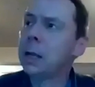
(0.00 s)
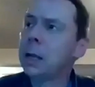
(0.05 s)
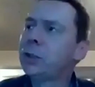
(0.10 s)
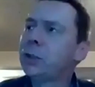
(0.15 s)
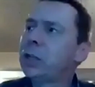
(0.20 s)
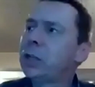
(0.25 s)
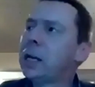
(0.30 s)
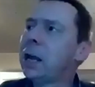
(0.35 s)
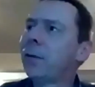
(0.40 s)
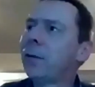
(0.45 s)

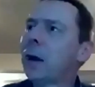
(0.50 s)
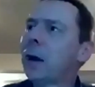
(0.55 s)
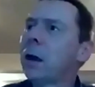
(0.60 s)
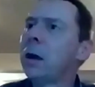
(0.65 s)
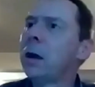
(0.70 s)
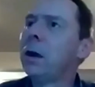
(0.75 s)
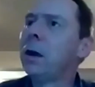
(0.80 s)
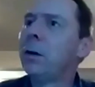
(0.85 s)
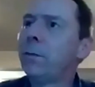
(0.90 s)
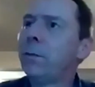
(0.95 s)
deliver
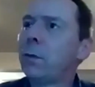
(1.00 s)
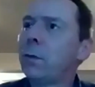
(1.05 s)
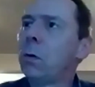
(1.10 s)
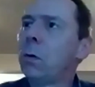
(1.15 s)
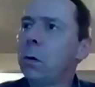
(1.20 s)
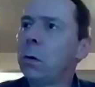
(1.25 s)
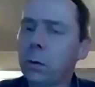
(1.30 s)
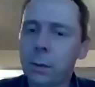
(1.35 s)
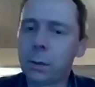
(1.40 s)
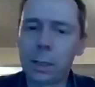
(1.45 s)

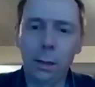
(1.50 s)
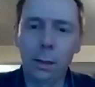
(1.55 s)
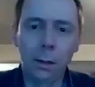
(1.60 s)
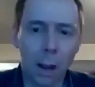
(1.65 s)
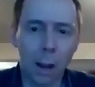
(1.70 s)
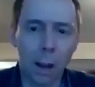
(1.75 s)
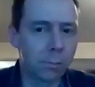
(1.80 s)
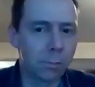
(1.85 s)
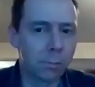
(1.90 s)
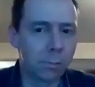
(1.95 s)
for the
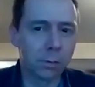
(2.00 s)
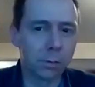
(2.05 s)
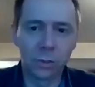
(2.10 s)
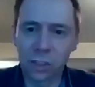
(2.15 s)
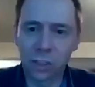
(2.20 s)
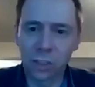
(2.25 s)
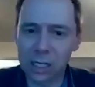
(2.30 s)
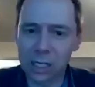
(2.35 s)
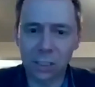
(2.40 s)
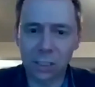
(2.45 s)

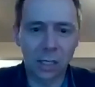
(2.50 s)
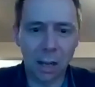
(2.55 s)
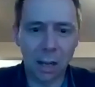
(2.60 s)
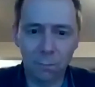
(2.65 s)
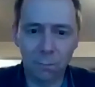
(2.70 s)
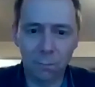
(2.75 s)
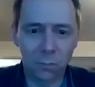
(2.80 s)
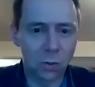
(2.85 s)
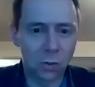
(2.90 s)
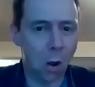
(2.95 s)

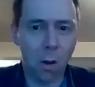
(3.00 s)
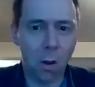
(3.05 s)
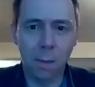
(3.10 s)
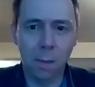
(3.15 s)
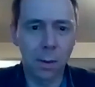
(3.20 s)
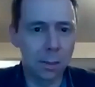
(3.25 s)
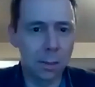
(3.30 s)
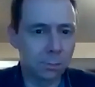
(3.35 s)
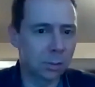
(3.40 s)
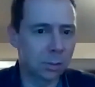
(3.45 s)
116th time
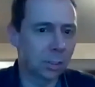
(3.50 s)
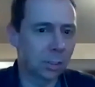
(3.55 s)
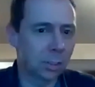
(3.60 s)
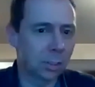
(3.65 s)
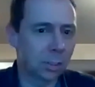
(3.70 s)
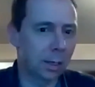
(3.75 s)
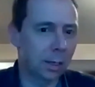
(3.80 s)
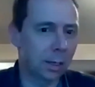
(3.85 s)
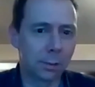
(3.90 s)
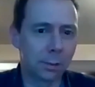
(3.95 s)
his
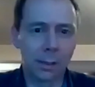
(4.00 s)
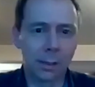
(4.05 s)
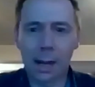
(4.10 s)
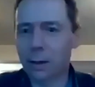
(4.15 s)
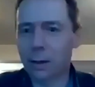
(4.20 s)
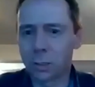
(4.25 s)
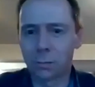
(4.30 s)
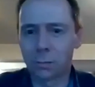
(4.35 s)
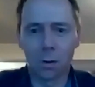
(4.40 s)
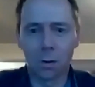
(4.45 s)
particular
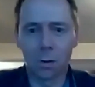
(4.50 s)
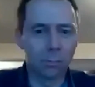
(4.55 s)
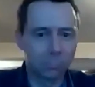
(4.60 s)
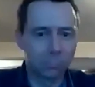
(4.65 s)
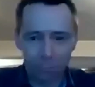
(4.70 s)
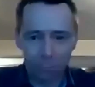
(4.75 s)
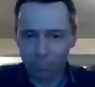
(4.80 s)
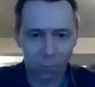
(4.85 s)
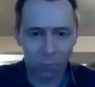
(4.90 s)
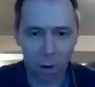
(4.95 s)
lecture on
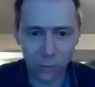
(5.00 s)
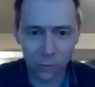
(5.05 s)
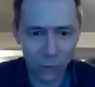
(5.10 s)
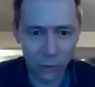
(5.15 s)
France